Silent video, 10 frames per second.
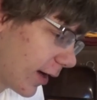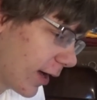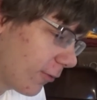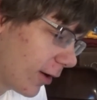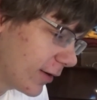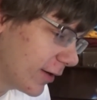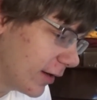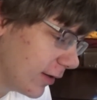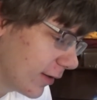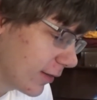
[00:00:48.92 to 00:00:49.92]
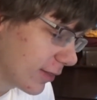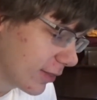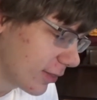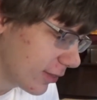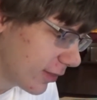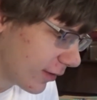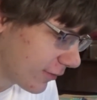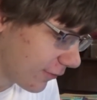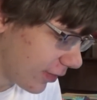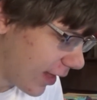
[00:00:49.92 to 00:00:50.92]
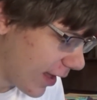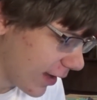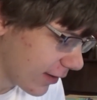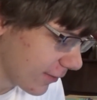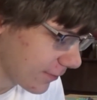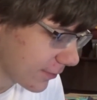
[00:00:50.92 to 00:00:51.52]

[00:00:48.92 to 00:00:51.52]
I wanted this flag.